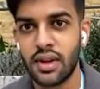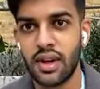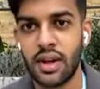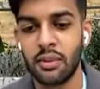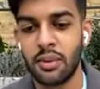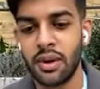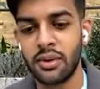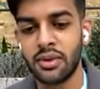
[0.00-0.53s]
And
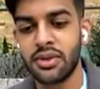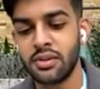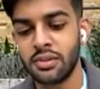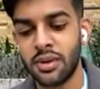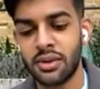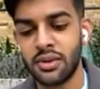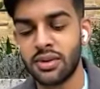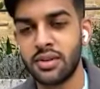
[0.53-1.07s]
so, where
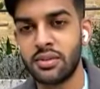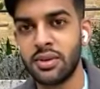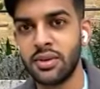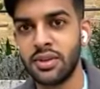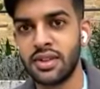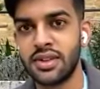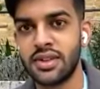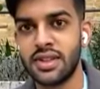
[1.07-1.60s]
would you
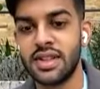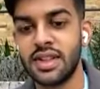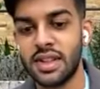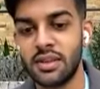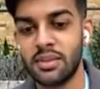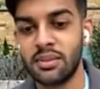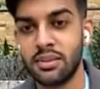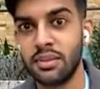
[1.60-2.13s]
build this
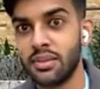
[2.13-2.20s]
team